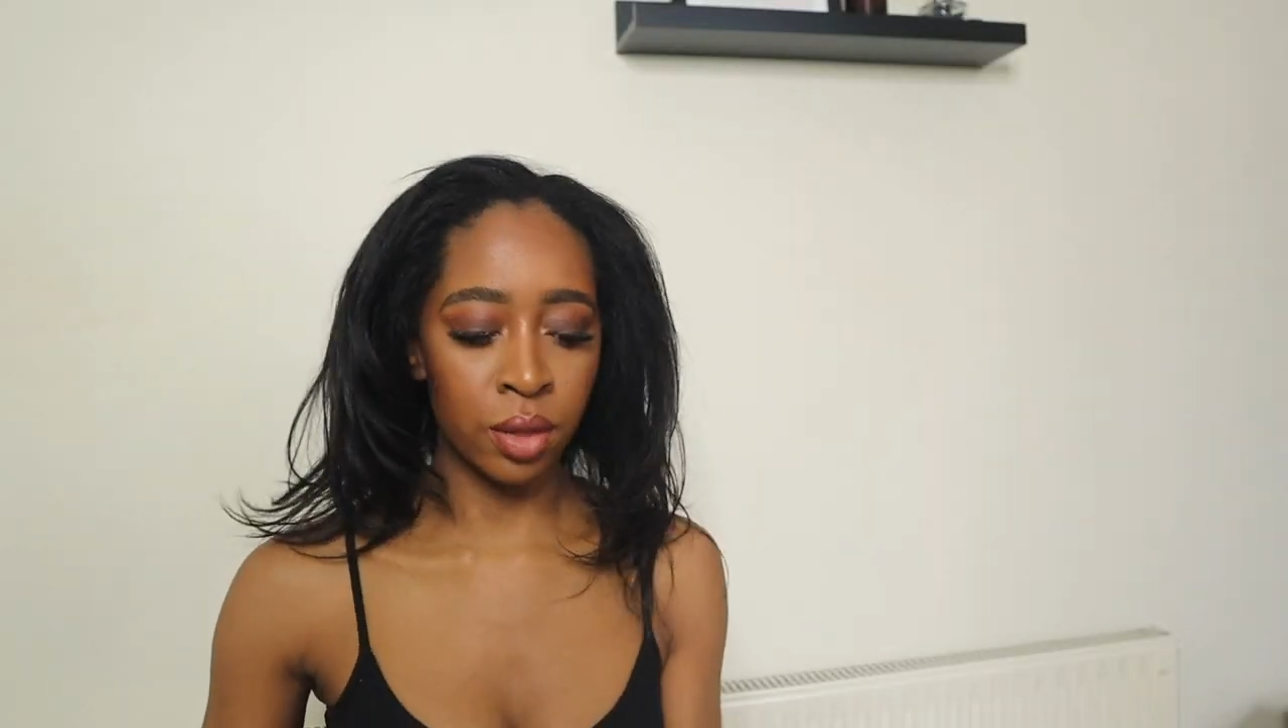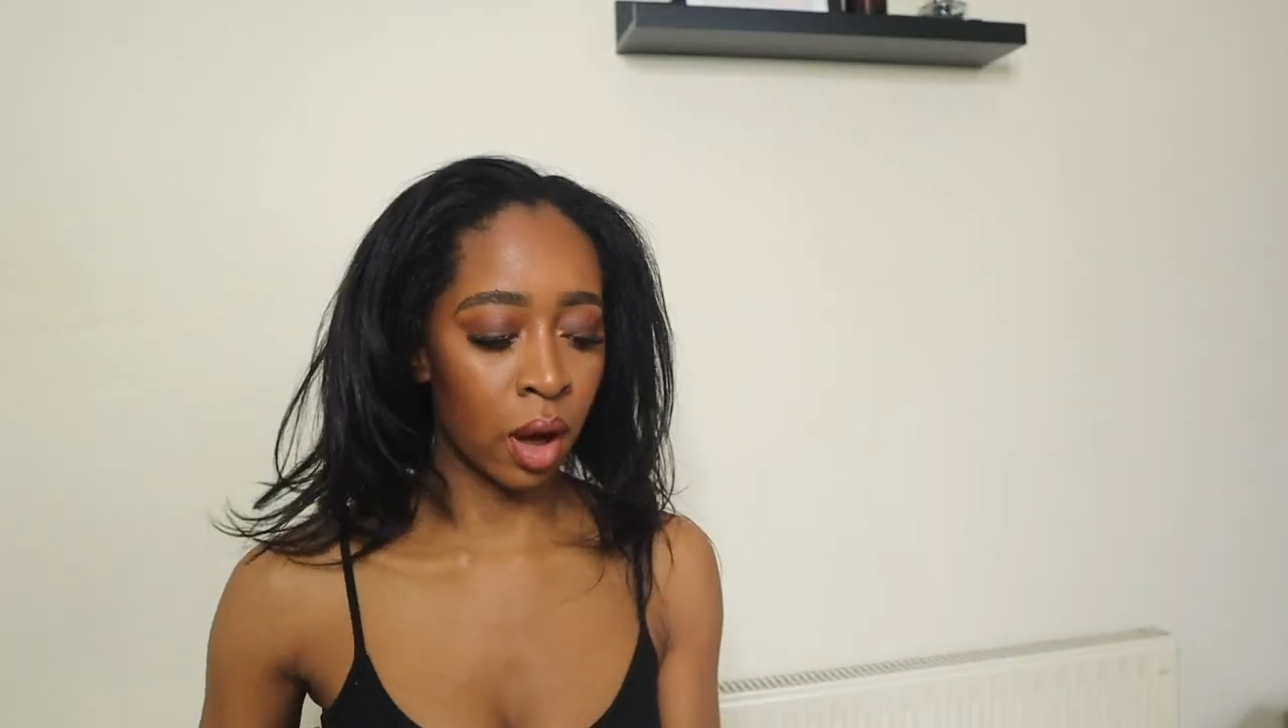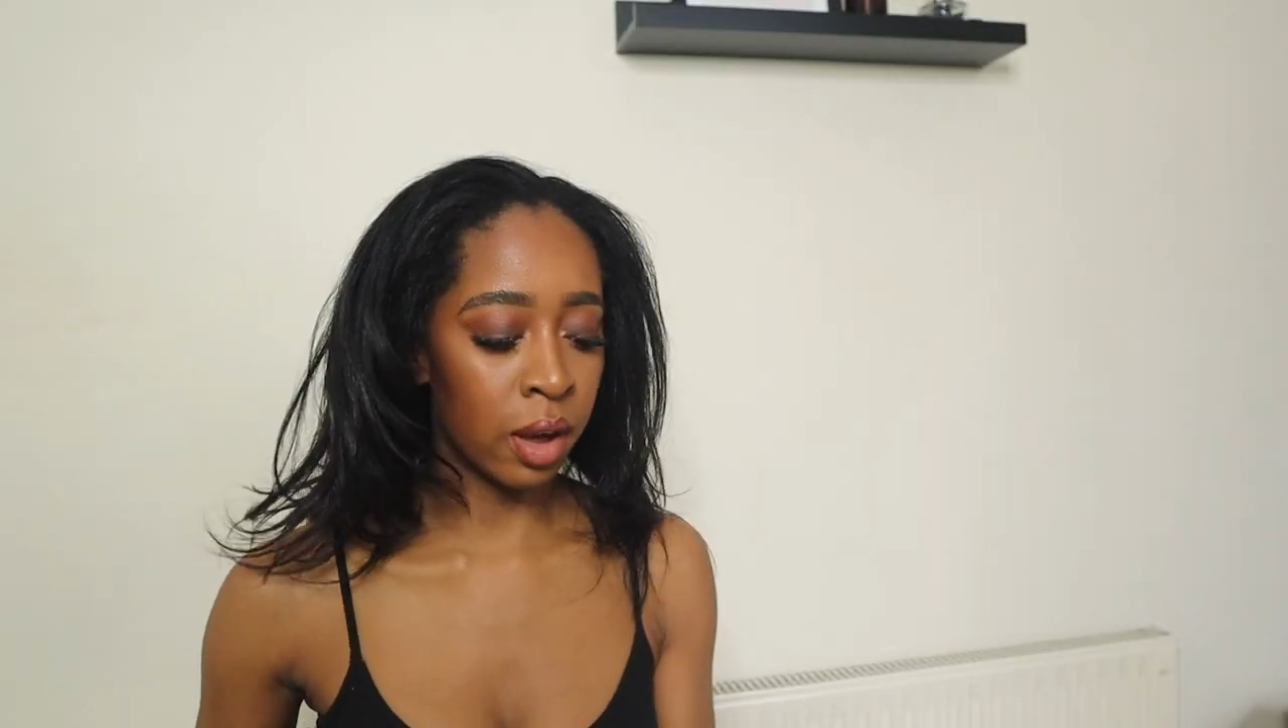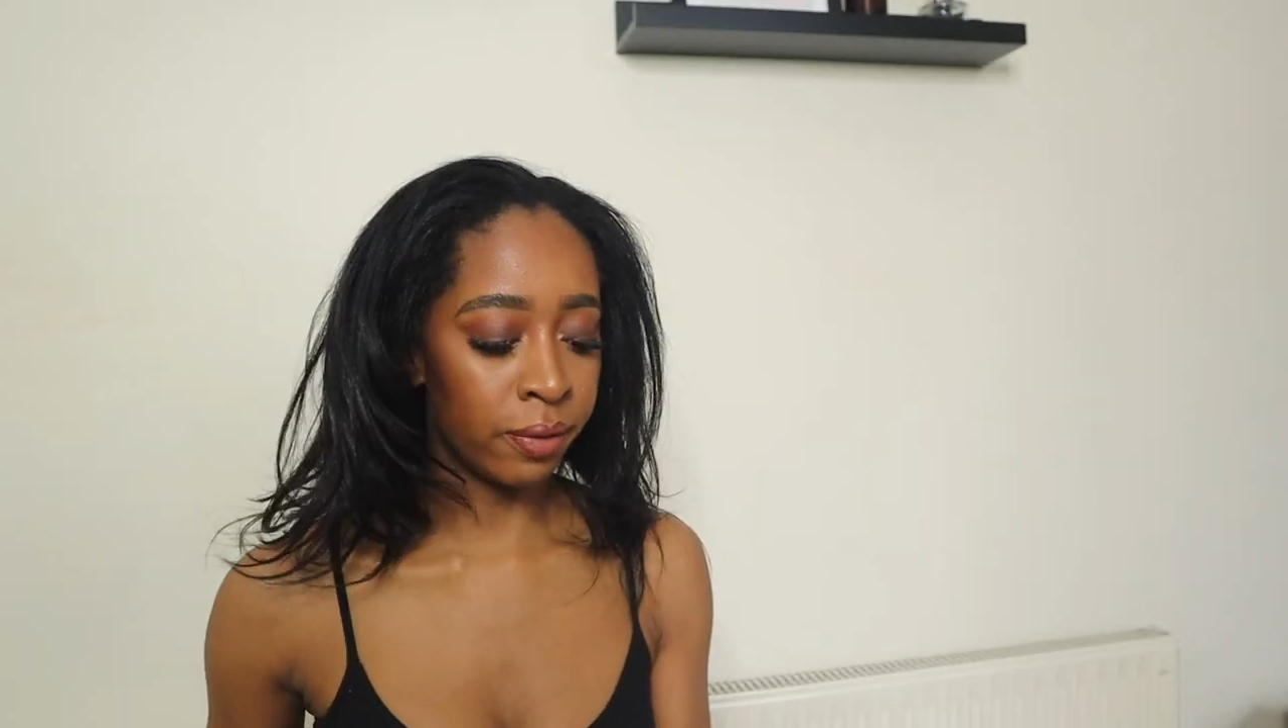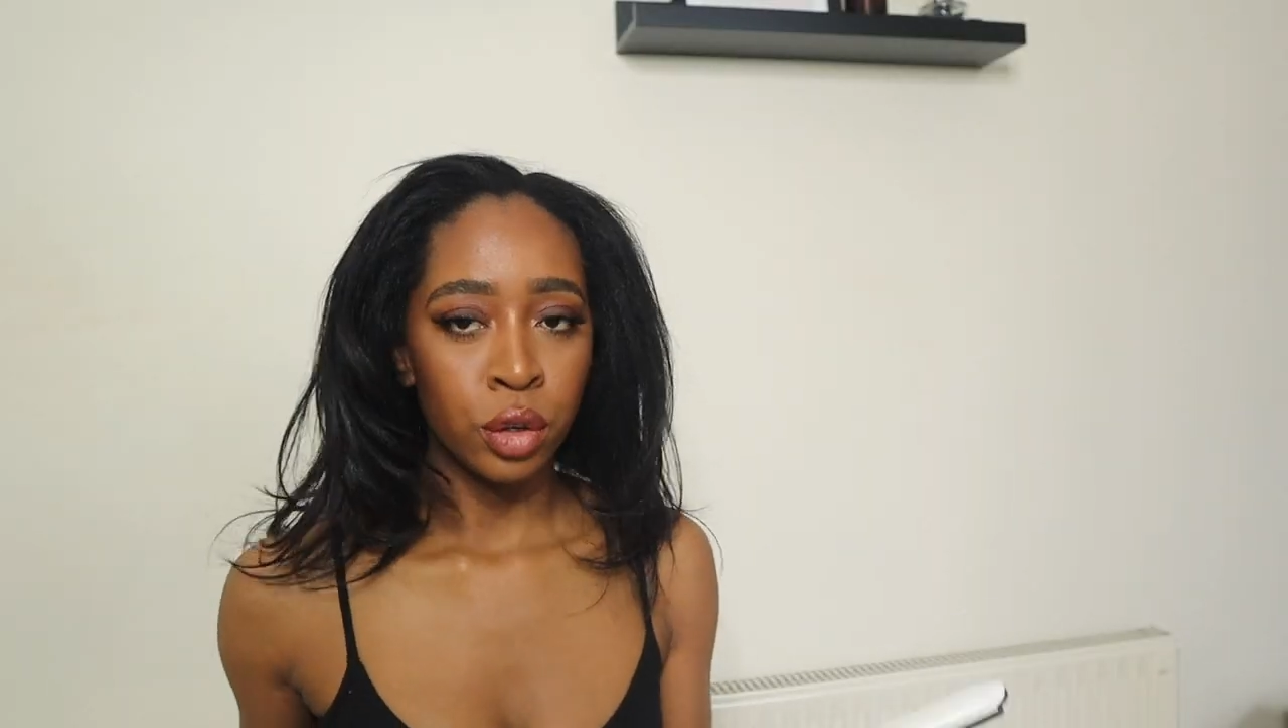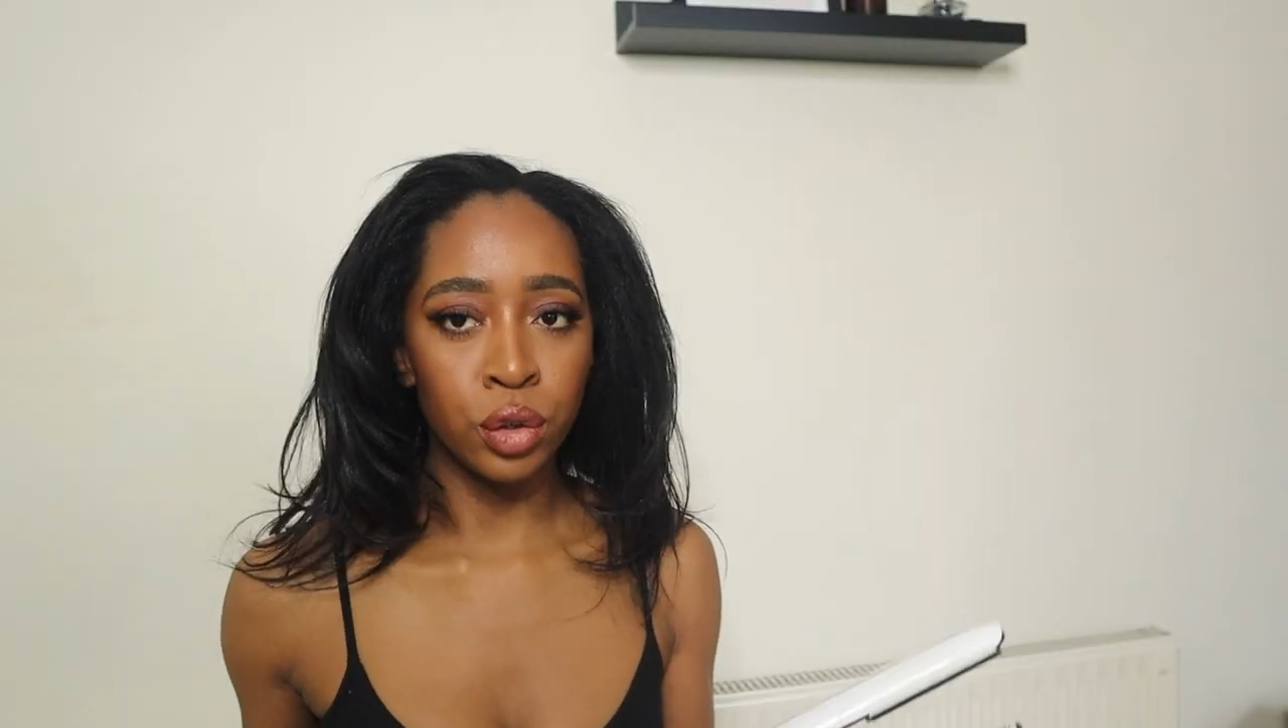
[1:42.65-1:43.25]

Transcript: that I've